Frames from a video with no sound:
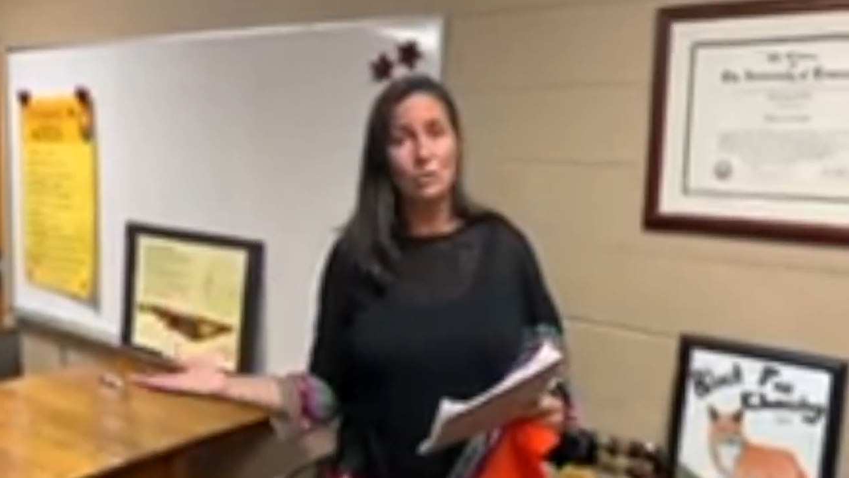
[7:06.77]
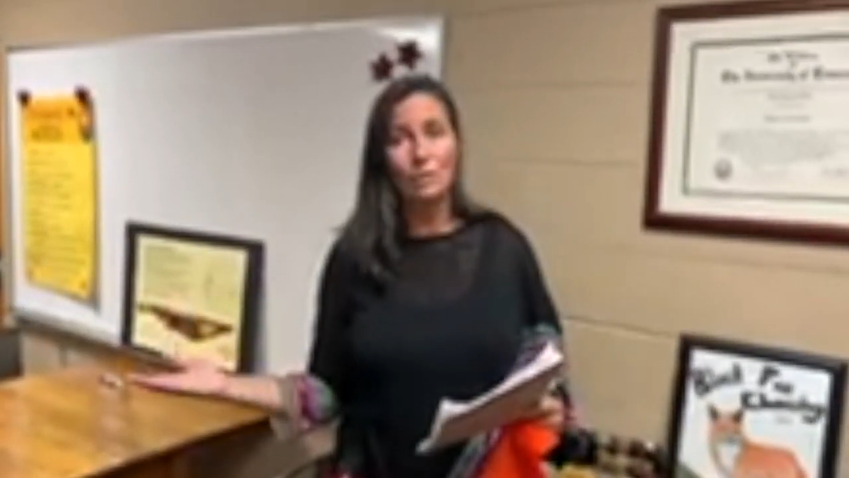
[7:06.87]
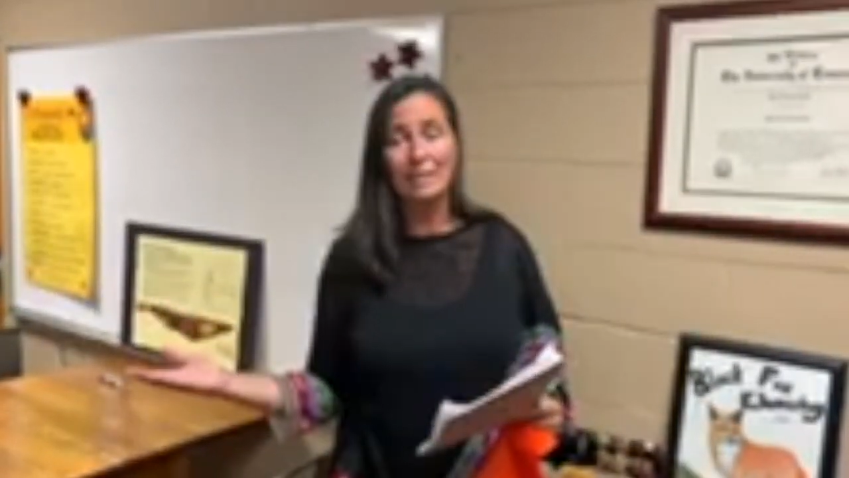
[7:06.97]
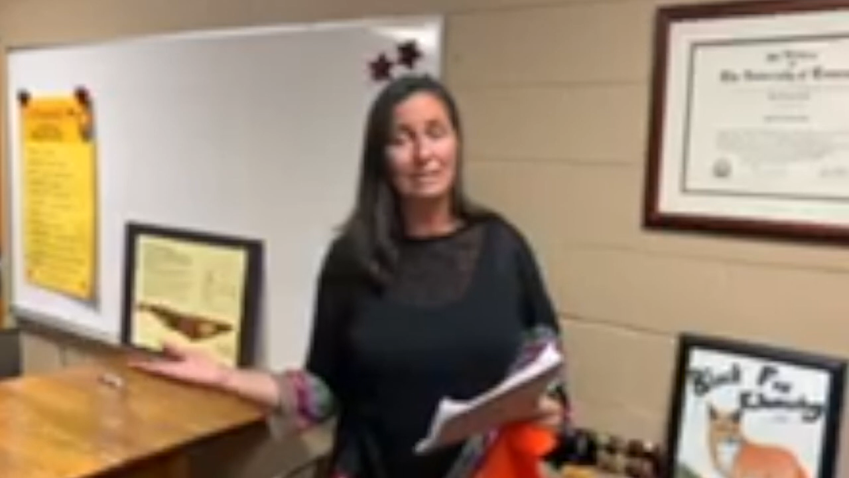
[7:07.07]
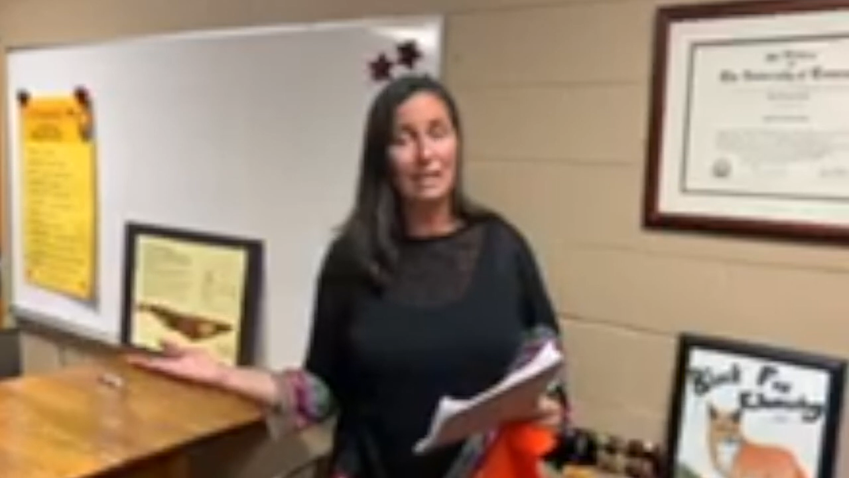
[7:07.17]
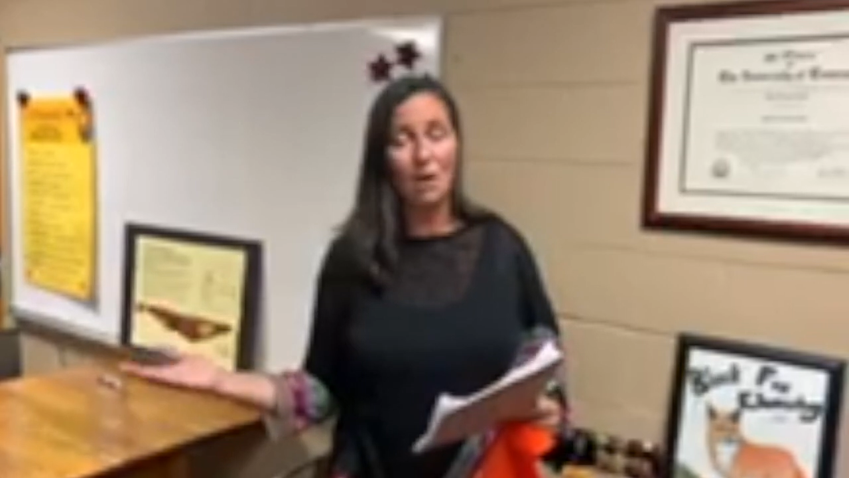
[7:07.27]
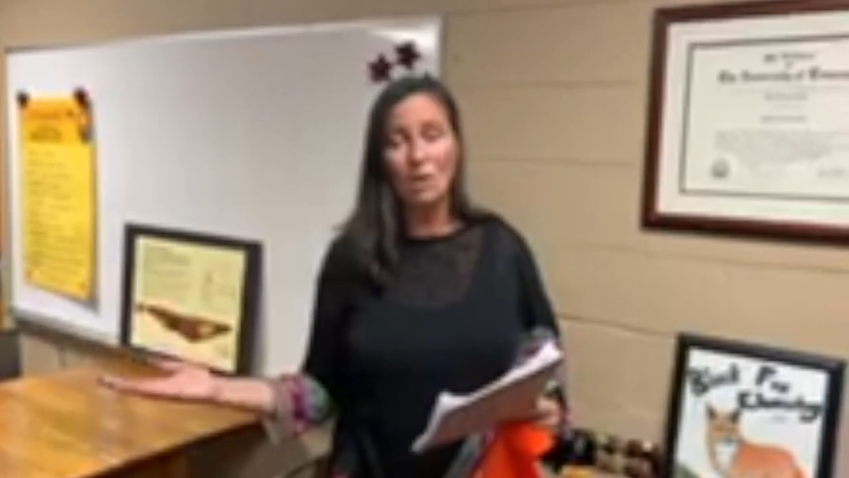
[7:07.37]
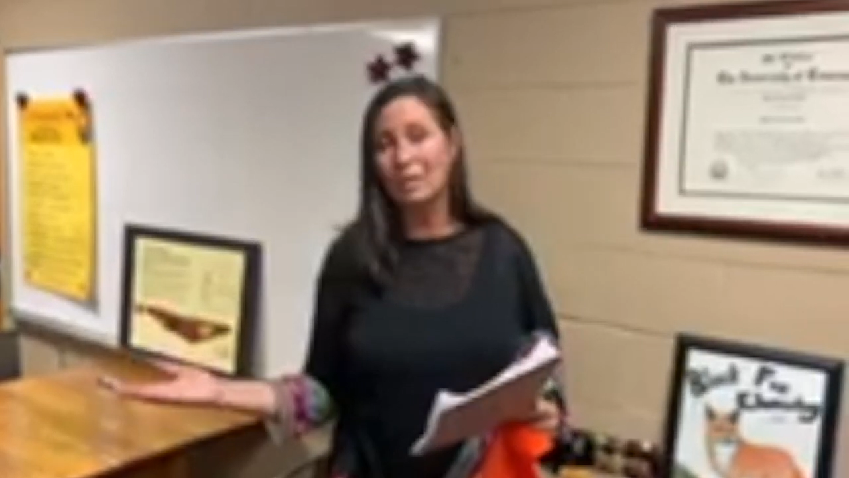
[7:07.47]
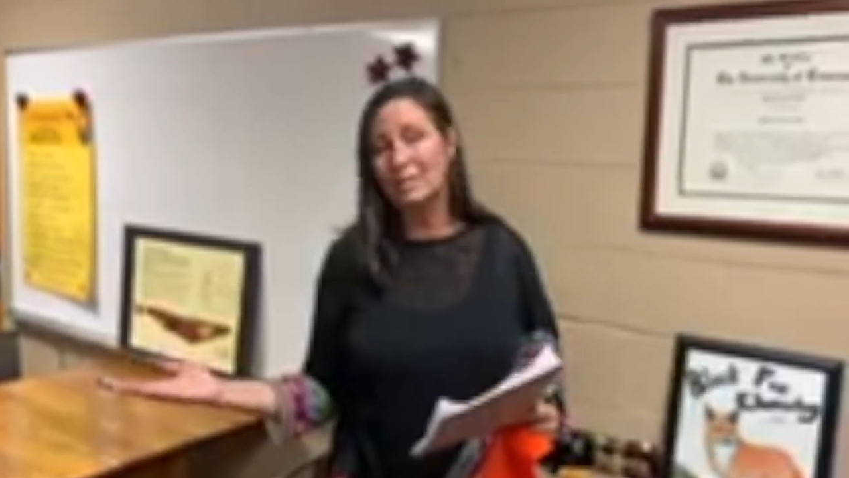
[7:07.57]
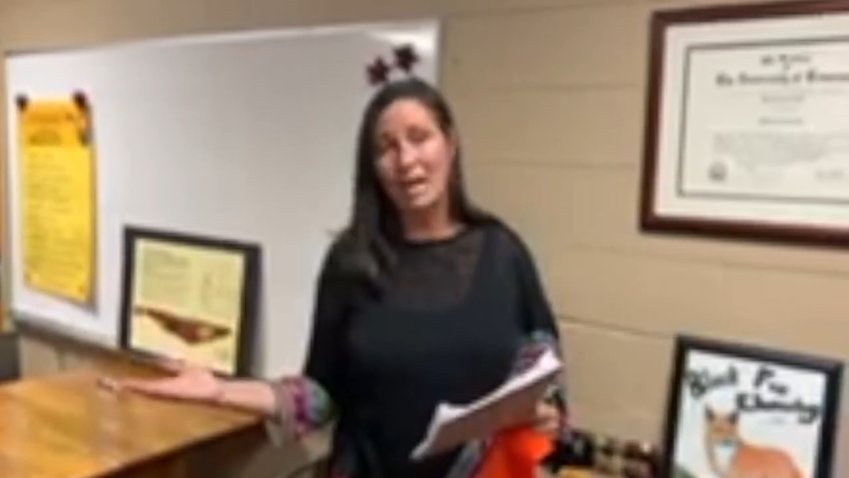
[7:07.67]
That's the
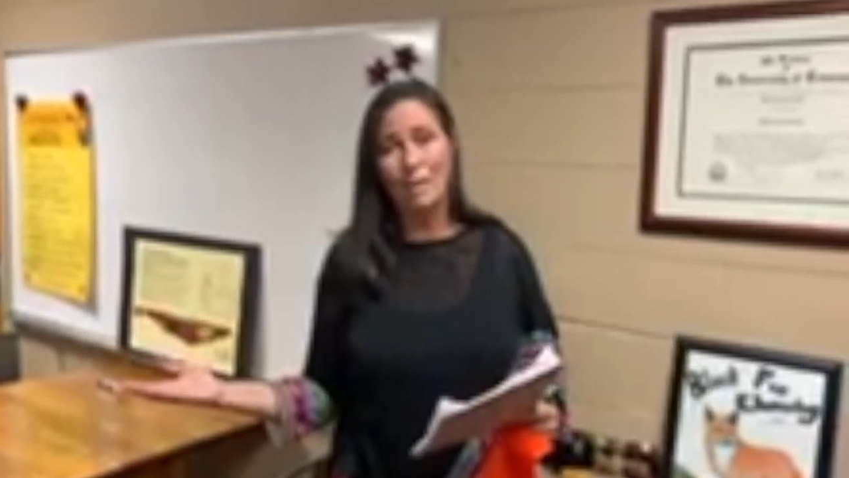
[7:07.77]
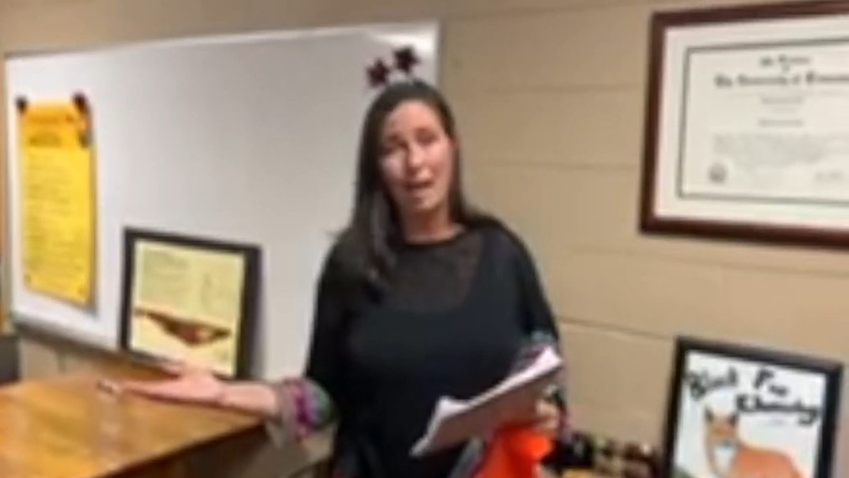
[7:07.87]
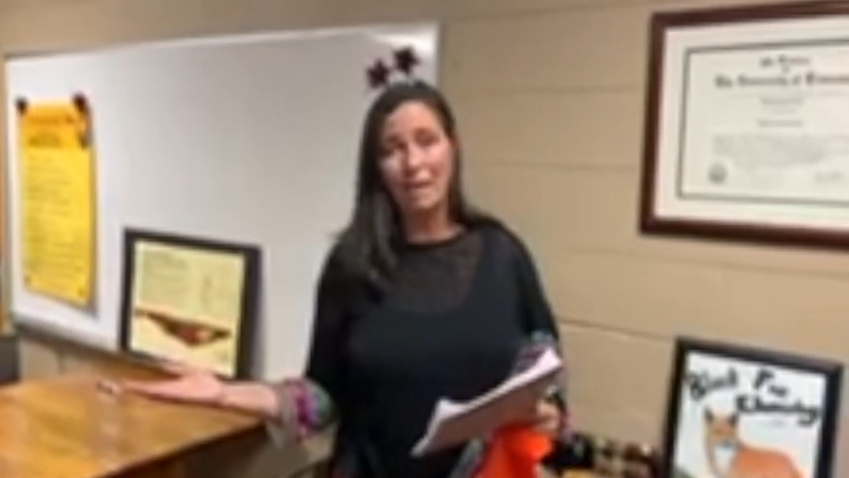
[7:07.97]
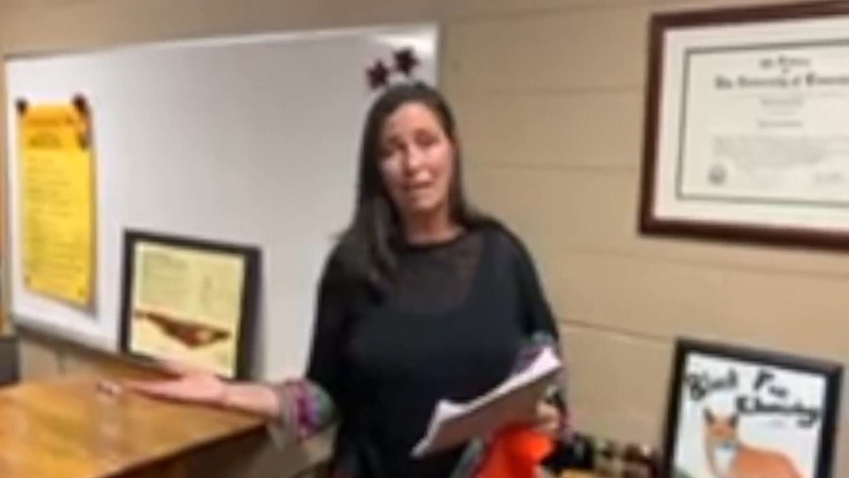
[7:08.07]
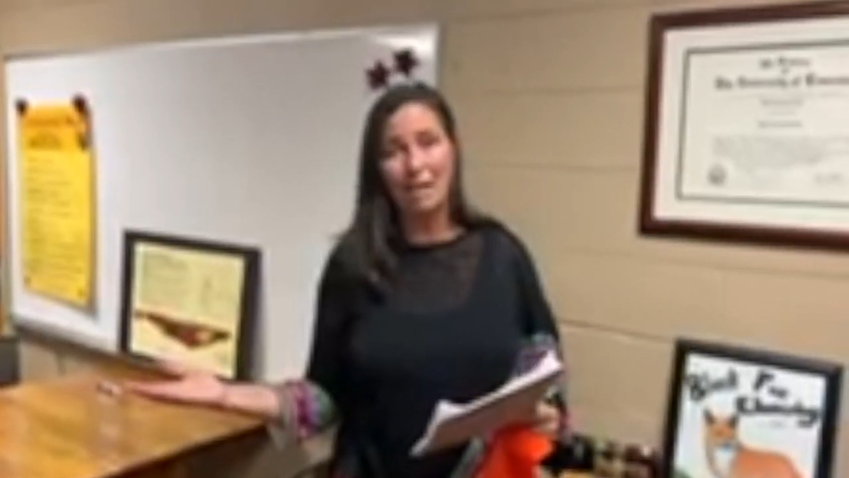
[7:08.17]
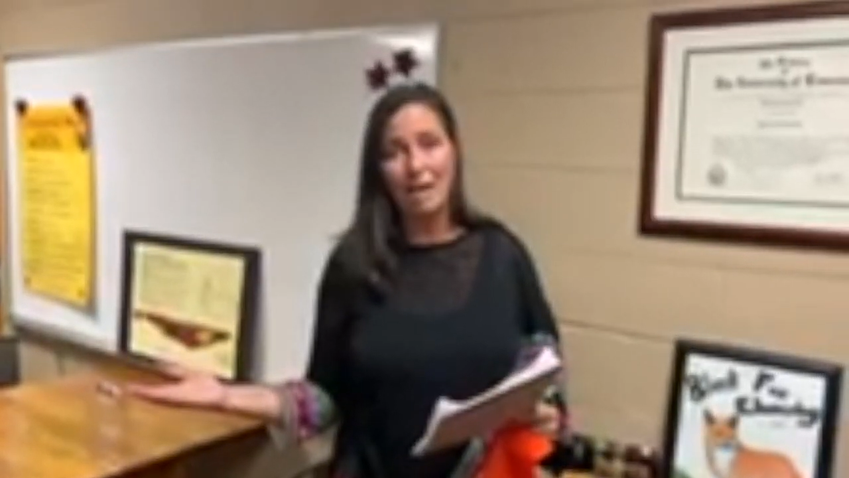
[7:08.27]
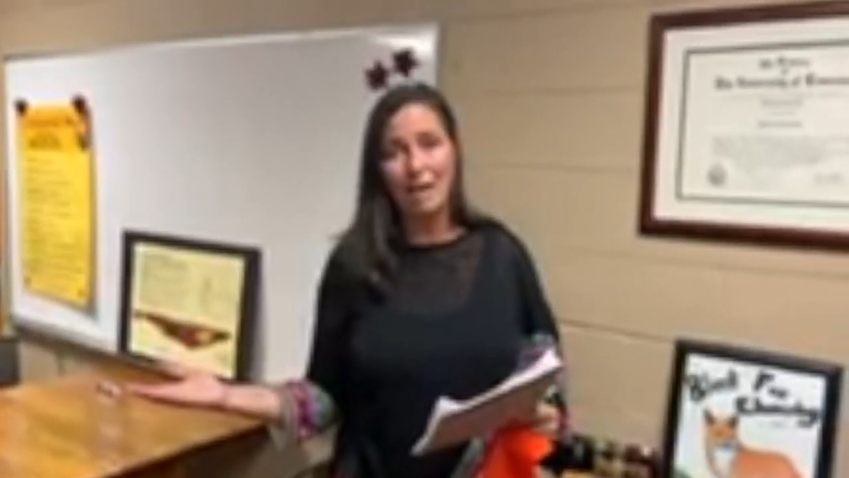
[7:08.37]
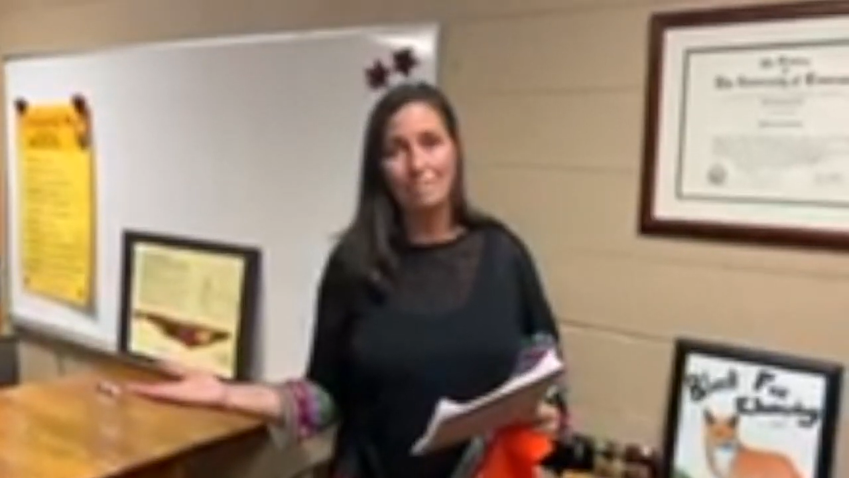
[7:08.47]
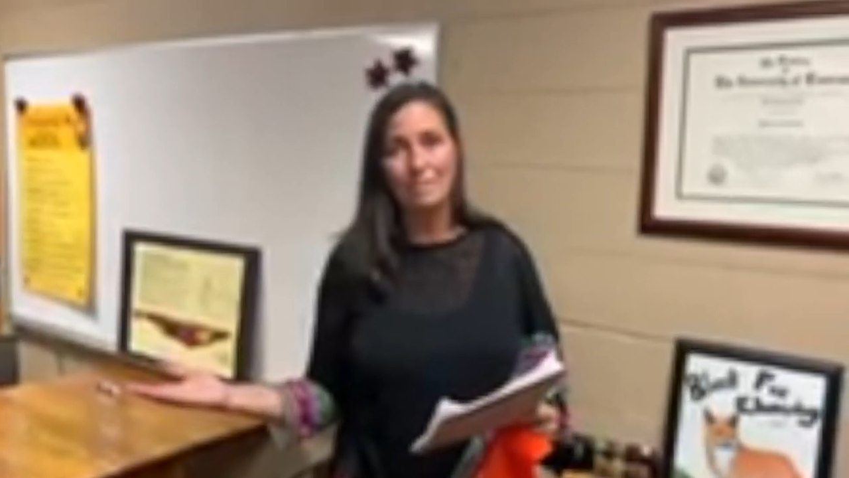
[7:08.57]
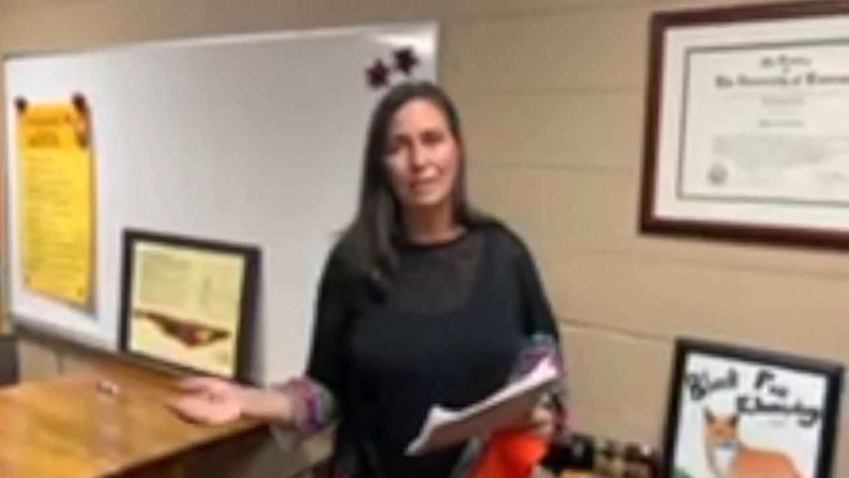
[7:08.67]
only time I can come.